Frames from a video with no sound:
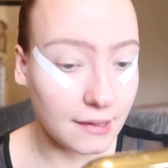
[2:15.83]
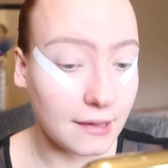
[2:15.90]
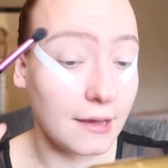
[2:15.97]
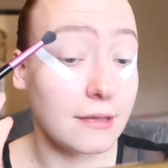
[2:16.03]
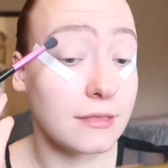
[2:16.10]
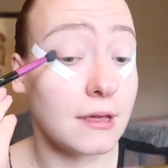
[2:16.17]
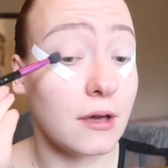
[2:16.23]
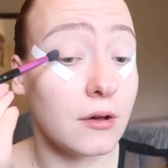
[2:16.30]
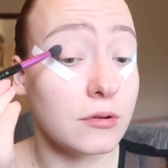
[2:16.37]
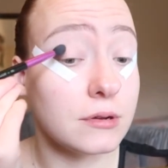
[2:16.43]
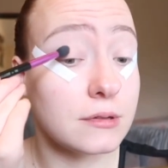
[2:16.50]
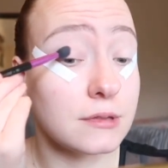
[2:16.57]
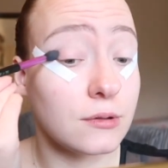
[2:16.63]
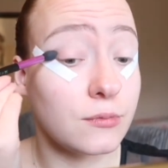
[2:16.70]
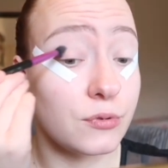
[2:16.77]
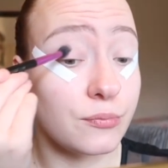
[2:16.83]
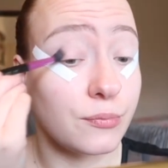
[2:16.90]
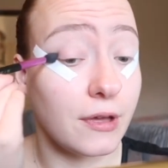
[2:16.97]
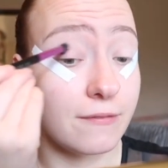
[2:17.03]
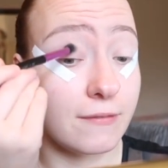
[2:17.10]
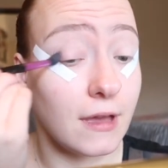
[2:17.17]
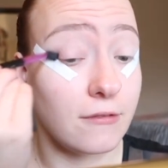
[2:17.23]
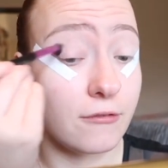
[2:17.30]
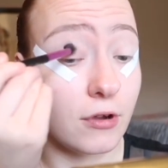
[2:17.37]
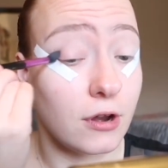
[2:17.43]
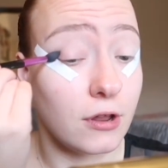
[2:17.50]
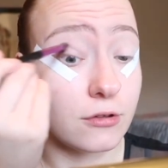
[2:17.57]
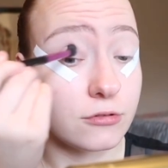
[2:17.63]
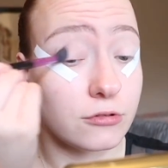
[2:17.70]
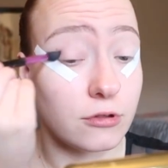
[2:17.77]
eye. They're honestly one of my favourite
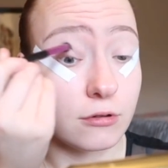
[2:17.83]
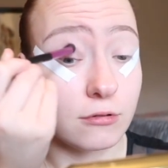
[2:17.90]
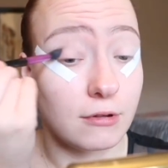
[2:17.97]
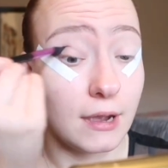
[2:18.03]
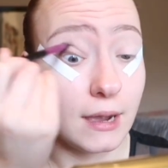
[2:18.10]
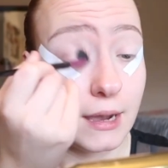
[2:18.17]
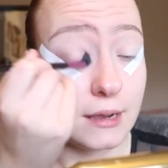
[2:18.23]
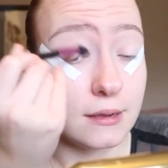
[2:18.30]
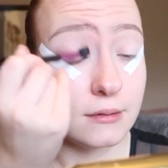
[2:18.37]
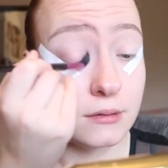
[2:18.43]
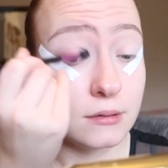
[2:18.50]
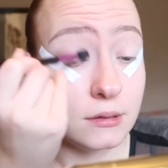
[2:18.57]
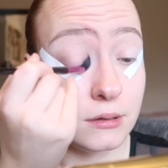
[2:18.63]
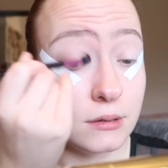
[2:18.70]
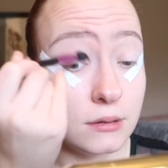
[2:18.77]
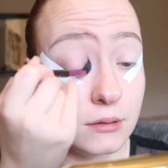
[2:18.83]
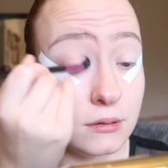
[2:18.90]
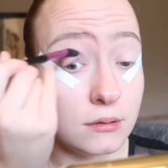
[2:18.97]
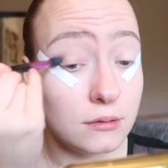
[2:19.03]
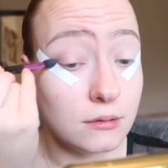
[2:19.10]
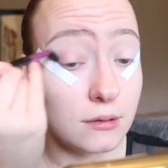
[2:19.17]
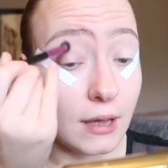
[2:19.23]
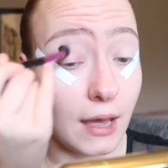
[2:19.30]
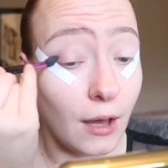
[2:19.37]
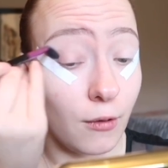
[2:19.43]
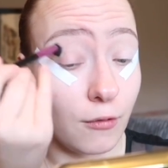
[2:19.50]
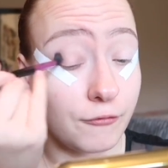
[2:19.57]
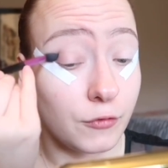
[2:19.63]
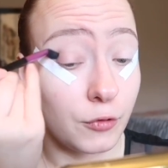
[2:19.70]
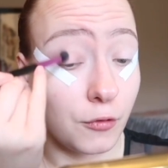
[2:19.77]
looks to create out
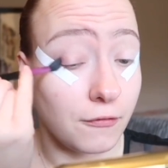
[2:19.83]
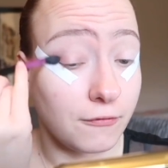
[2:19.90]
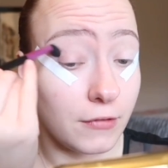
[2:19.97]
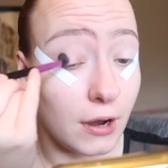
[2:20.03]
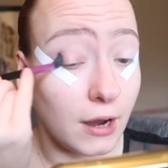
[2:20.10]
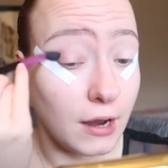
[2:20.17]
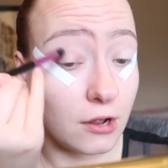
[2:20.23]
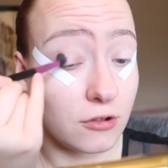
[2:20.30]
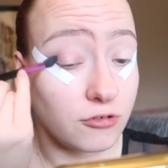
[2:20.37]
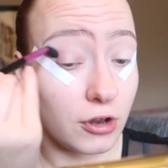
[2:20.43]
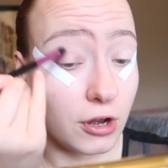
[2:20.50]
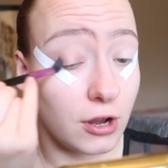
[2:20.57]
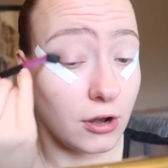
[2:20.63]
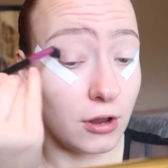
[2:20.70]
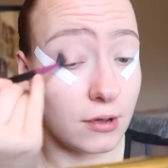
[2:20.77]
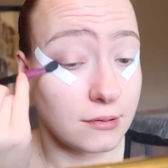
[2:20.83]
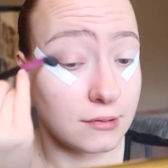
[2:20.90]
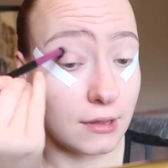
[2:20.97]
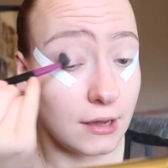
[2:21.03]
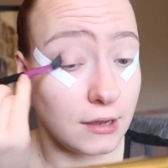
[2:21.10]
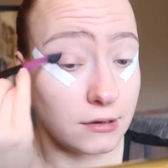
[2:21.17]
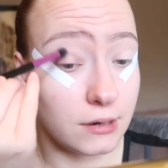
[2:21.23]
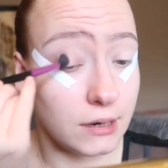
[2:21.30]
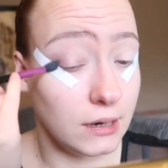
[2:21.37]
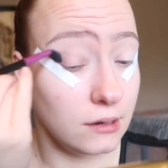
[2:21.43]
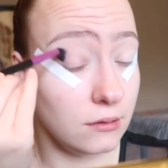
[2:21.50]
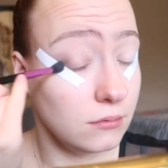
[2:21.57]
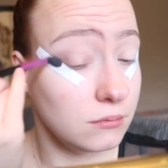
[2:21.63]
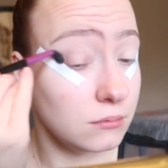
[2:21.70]
of all of the eyeshadow looks that I do.